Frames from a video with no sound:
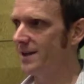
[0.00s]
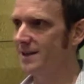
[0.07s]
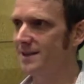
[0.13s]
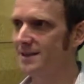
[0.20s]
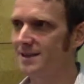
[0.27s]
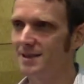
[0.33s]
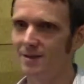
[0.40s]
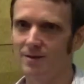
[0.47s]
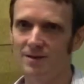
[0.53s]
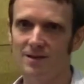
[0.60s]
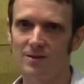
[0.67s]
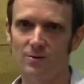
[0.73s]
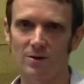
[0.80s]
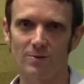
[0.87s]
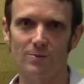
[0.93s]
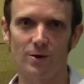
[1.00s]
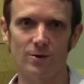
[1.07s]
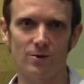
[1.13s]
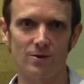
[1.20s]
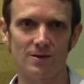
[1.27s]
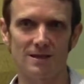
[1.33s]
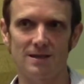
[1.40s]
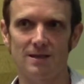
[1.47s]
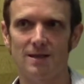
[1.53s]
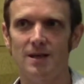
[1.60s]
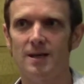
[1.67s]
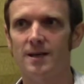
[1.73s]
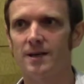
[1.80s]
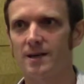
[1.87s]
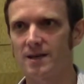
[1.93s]
things and dealing with motors and
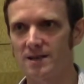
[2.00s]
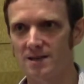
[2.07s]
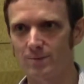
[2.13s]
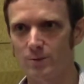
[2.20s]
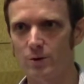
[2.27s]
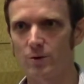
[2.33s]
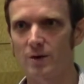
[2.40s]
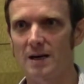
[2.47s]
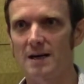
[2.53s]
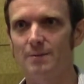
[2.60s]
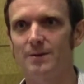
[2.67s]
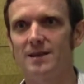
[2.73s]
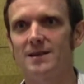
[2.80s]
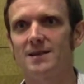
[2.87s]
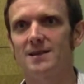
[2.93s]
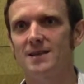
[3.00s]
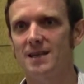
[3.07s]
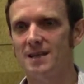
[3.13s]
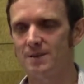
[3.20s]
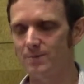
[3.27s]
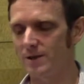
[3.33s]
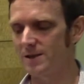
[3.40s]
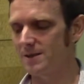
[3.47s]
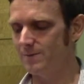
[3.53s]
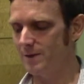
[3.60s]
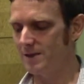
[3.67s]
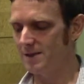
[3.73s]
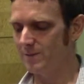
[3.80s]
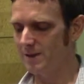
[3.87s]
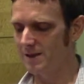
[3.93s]
constant programming that takes months and
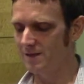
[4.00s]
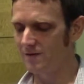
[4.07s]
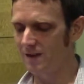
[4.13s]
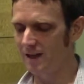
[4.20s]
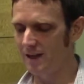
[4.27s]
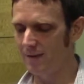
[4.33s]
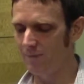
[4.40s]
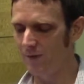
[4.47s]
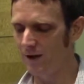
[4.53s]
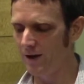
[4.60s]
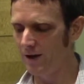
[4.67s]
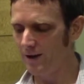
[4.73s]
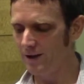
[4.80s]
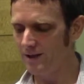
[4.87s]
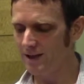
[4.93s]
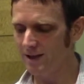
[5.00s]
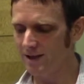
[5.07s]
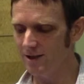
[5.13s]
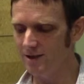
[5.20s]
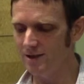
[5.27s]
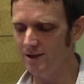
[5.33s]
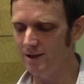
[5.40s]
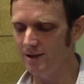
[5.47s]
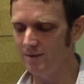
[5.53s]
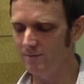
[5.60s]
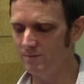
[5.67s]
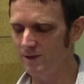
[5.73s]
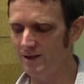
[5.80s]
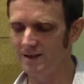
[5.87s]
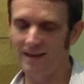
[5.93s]
months and months of time, the technology
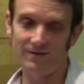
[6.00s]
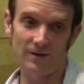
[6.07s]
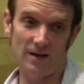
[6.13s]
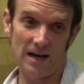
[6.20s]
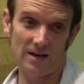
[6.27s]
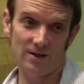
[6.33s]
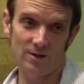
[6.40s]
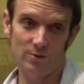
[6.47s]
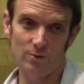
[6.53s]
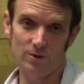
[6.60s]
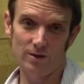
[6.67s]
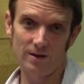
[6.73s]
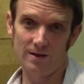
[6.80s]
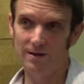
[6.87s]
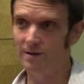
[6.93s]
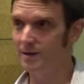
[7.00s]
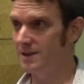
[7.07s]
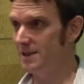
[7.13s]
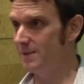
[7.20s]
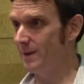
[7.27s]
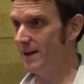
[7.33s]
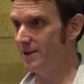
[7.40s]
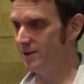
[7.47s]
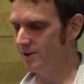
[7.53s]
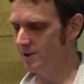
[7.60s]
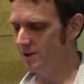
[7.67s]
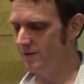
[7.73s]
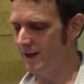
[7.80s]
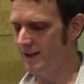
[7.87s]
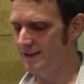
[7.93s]
doesn't have to actually work. It's an imaginary
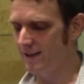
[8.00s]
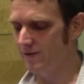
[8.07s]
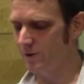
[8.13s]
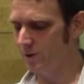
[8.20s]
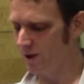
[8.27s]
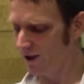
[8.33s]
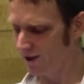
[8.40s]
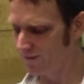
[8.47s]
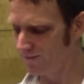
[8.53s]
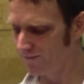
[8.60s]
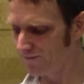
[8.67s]
device after all.